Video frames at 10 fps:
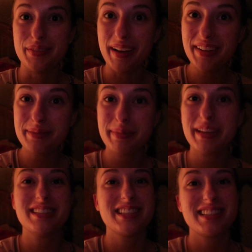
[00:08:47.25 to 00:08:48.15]
Well,
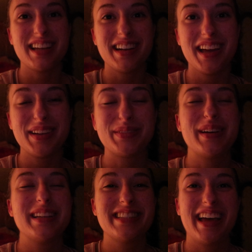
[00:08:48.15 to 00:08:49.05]
Pizza Sunday
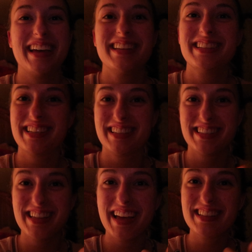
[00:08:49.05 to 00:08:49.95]
was a
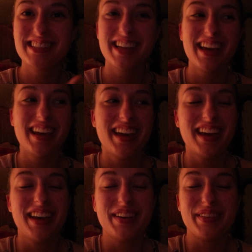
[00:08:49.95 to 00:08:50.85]
success.
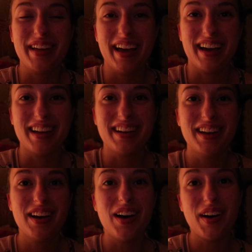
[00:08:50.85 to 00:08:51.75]
We had
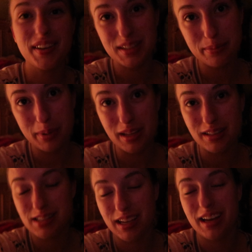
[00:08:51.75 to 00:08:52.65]
awesome
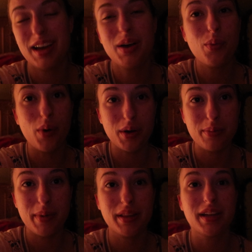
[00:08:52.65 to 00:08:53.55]
pizza,
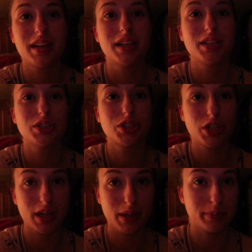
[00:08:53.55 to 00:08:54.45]
watermelon,
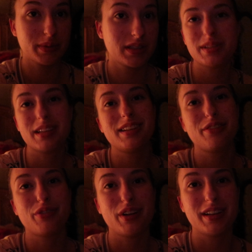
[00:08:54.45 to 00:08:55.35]
chips, and
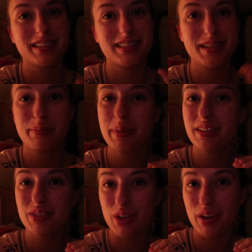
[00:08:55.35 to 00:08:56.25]
different
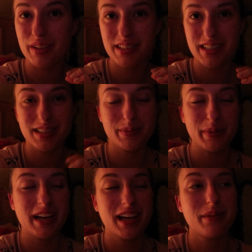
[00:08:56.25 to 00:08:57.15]
dipping sauces.
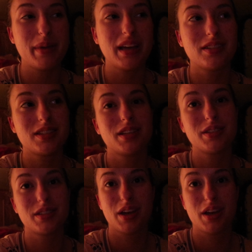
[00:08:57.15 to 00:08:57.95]
My Nana makes this